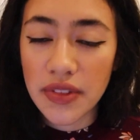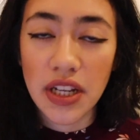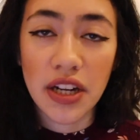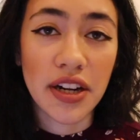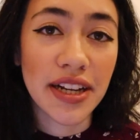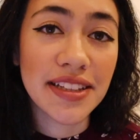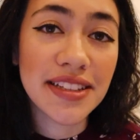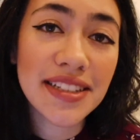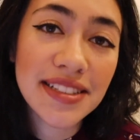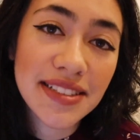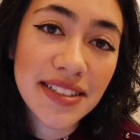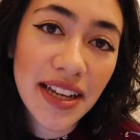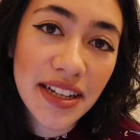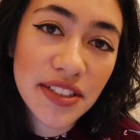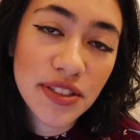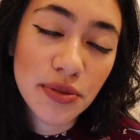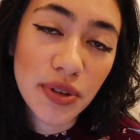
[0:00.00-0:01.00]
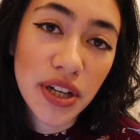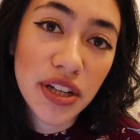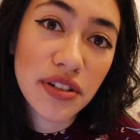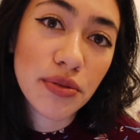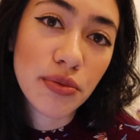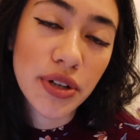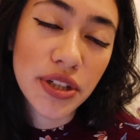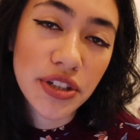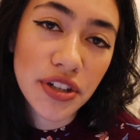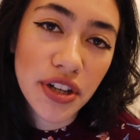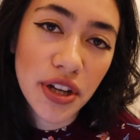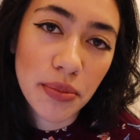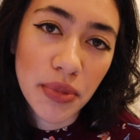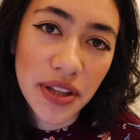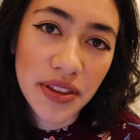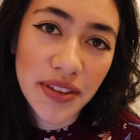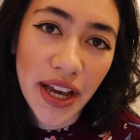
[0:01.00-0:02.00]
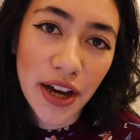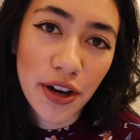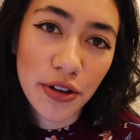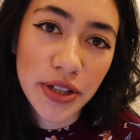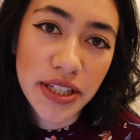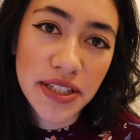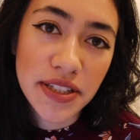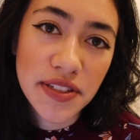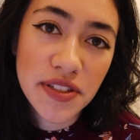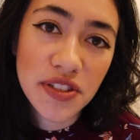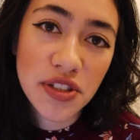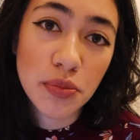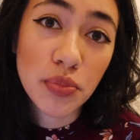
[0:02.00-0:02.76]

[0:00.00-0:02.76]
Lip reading: All right, this next one, when you're a month out, is to